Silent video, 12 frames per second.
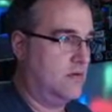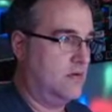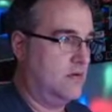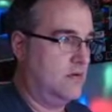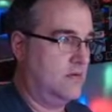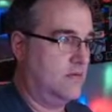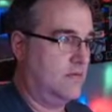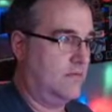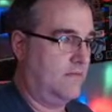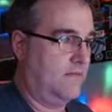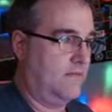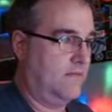I
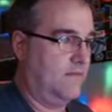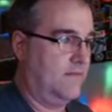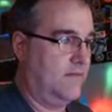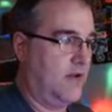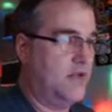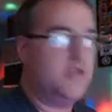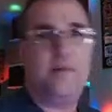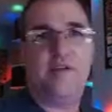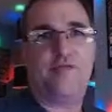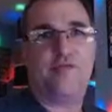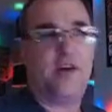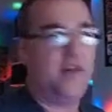used to be
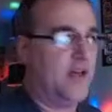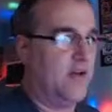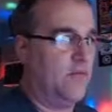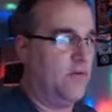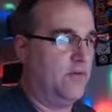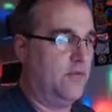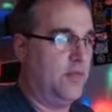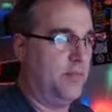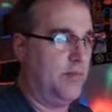afraid of that one with the